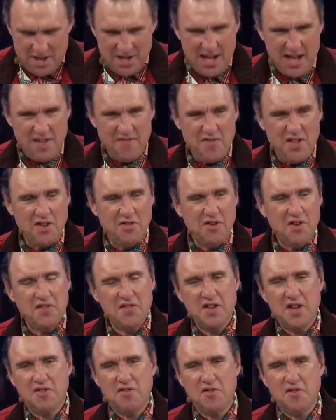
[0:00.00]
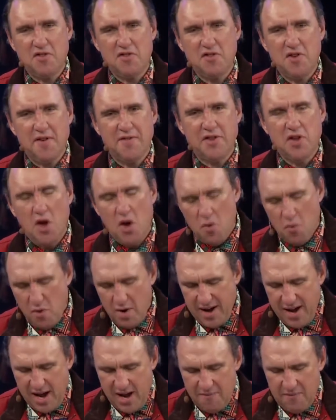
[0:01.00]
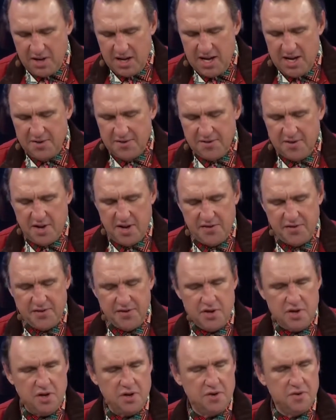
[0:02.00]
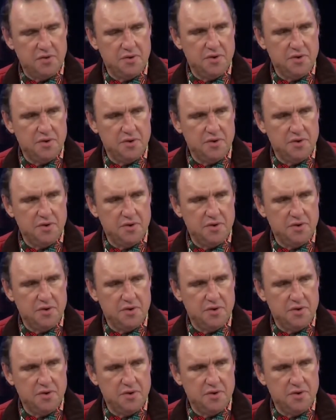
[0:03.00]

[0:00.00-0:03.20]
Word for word: And then she says to the servant, Whatever he says to you,